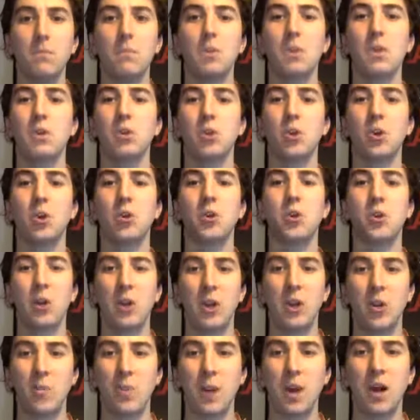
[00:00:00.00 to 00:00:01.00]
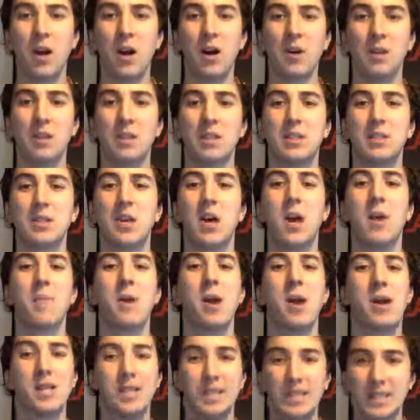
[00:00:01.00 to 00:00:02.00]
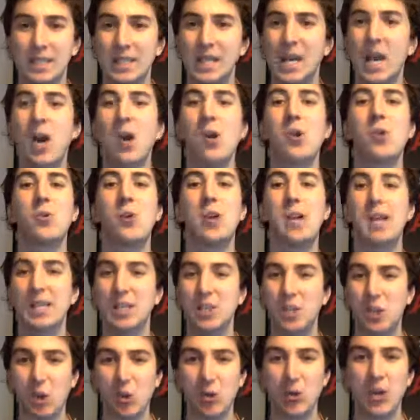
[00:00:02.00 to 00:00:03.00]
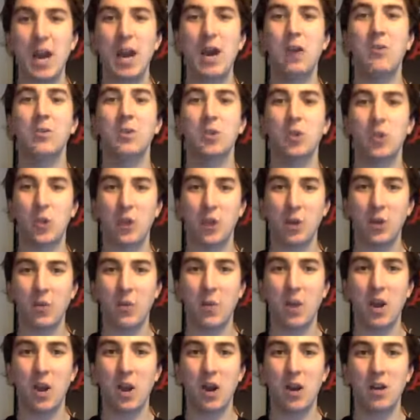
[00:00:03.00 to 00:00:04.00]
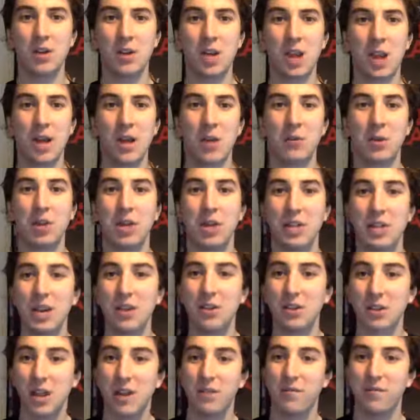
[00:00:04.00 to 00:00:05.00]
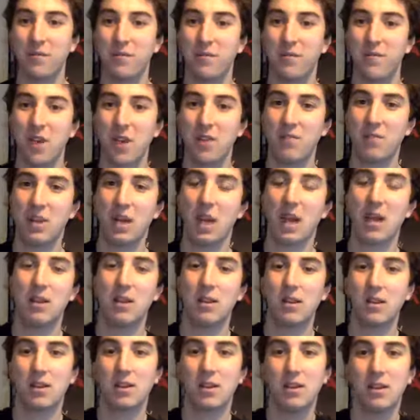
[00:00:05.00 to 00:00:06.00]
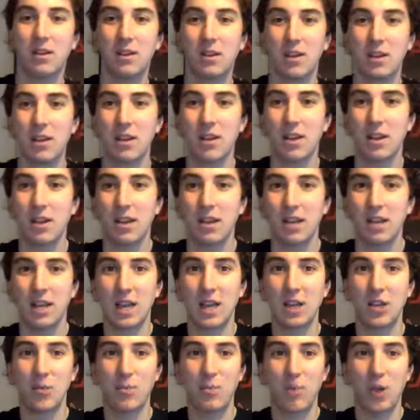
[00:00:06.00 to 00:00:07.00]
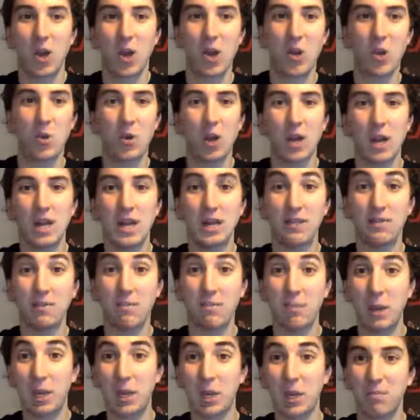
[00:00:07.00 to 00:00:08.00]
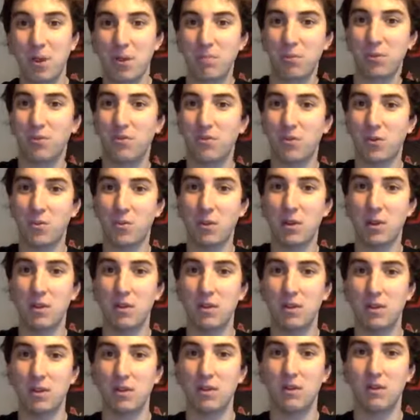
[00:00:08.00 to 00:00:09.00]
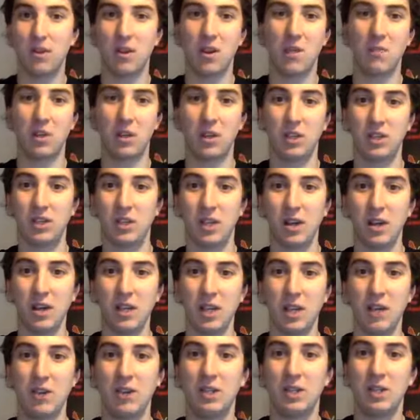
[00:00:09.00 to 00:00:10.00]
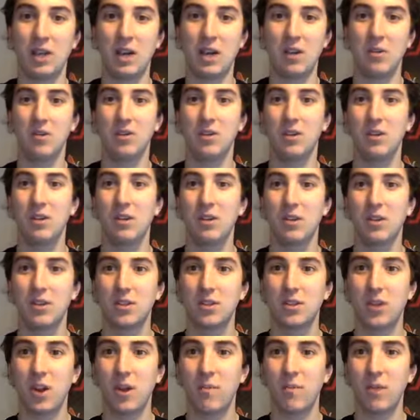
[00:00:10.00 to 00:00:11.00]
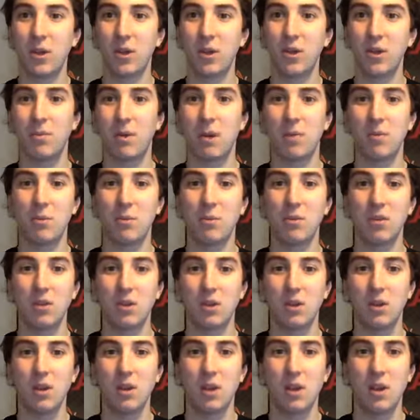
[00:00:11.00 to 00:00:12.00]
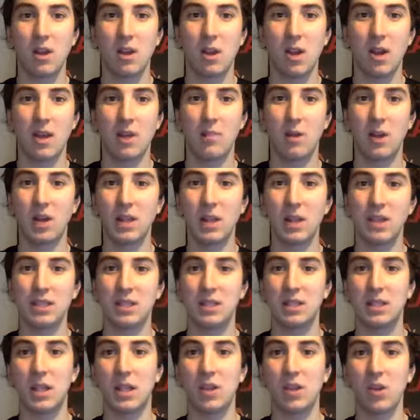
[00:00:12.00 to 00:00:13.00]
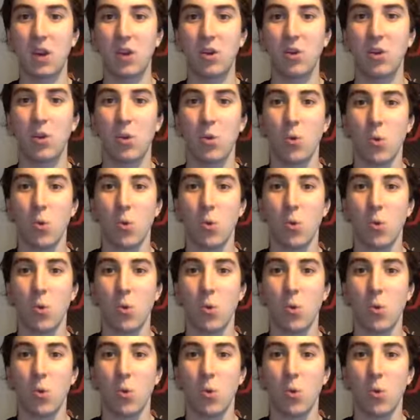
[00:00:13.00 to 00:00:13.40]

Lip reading: So you've got to chew a little bit harder this time. Really chew down, chew a little bit harder, and I'm going to count down from 5 again. Can you blow an even bigger bubble for me this time? When I start counting down, start blowing the bubble, and then when I get to 0,